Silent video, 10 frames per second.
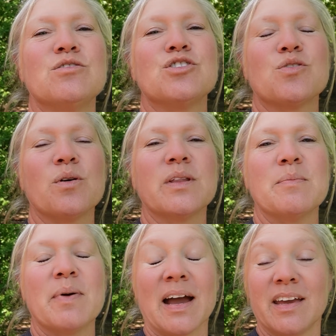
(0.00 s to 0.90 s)
shortly
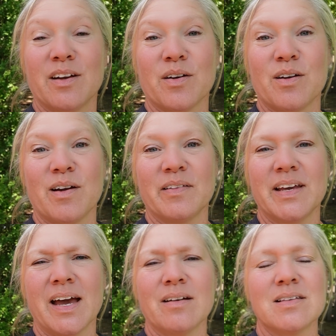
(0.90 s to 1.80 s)
back here at Crowley
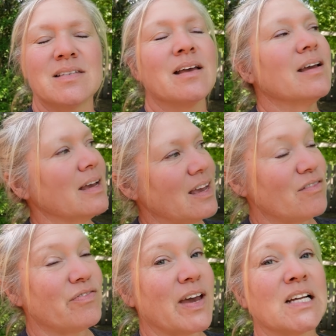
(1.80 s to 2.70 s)
House.
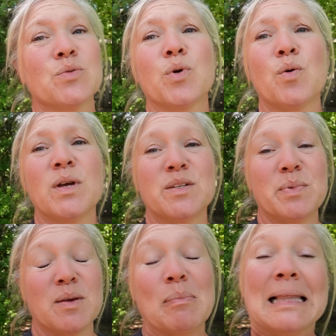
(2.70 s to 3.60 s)
In fact, we're going to
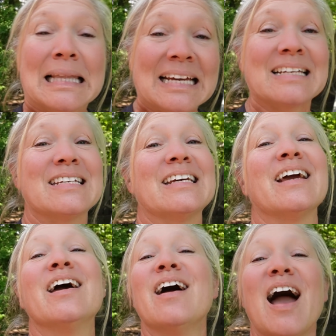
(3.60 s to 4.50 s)
be
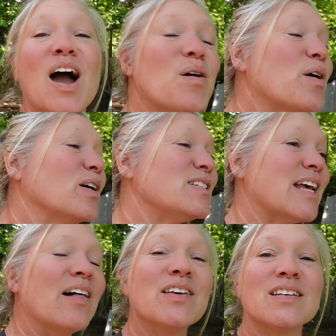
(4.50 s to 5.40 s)
planting out our
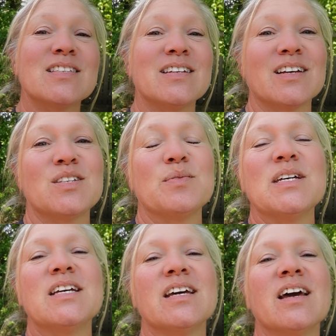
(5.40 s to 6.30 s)
dahlias next
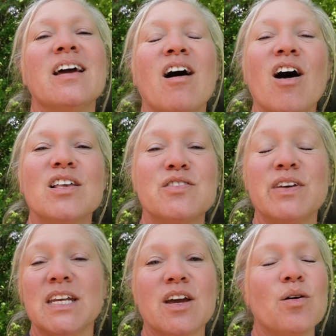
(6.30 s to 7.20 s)
week. This
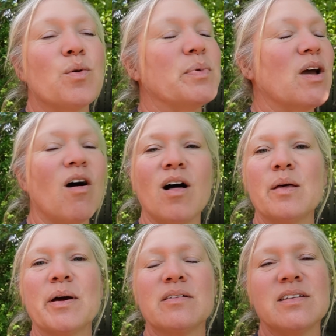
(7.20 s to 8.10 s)
video will be all
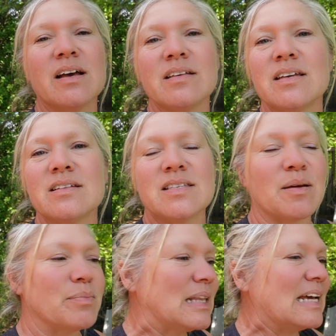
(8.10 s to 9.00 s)
about dahlias
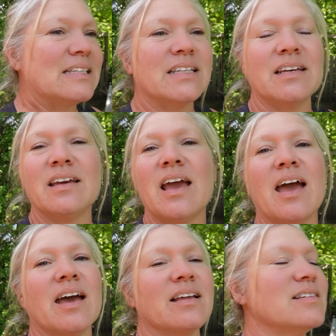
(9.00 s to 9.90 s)
and planting
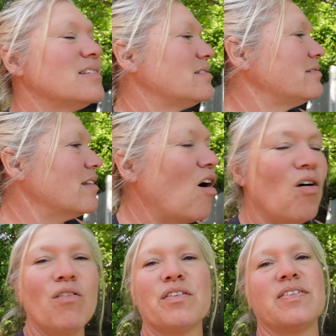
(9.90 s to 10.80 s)
and
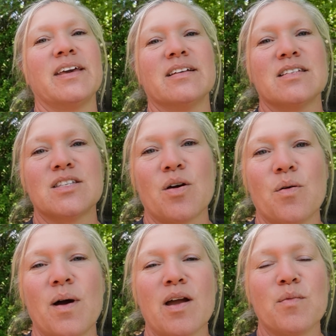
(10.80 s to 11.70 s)
all the things.
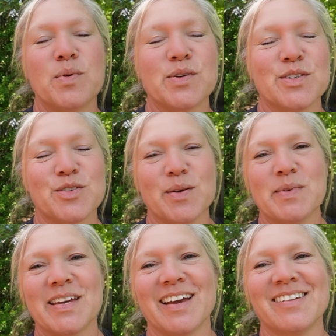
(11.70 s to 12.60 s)
So I hope you can join
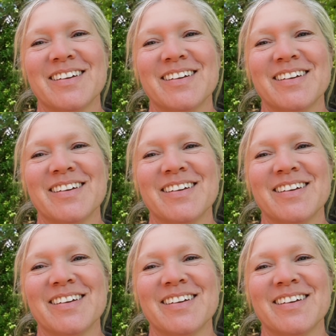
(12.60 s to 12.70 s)
me again.